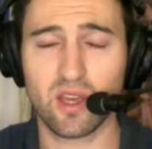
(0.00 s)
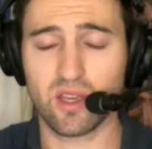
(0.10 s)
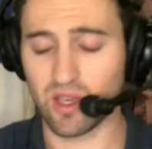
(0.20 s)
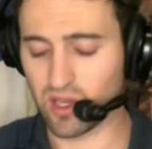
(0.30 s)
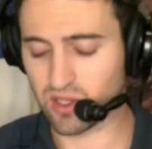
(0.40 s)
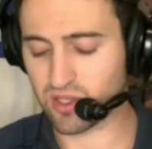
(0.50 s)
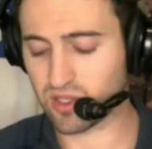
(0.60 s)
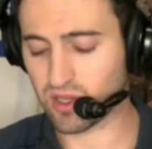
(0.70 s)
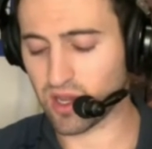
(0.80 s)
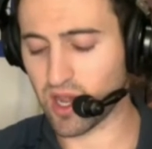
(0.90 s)
is
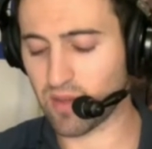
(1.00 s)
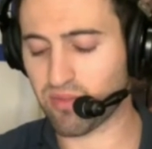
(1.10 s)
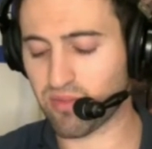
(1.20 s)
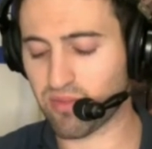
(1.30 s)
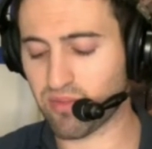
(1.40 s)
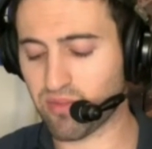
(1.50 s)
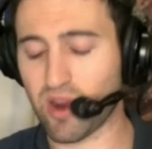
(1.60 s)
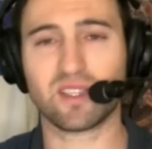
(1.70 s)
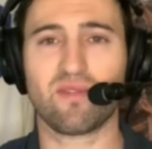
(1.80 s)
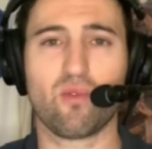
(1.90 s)
uh, priced at
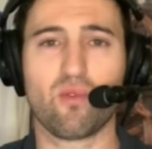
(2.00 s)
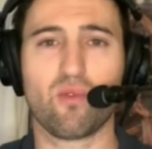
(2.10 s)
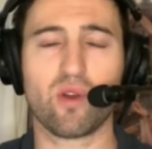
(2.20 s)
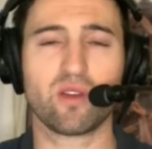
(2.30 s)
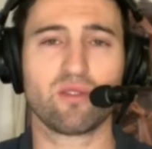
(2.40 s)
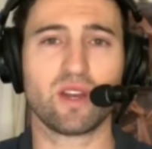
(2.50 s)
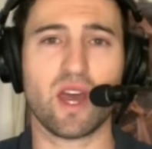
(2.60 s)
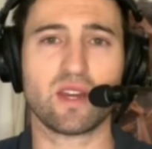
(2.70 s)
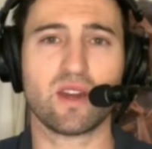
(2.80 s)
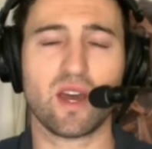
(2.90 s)
four hundred ninety-nine
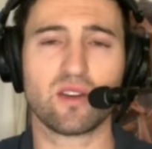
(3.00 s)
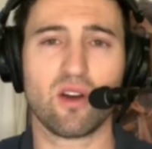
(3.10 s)
dollars,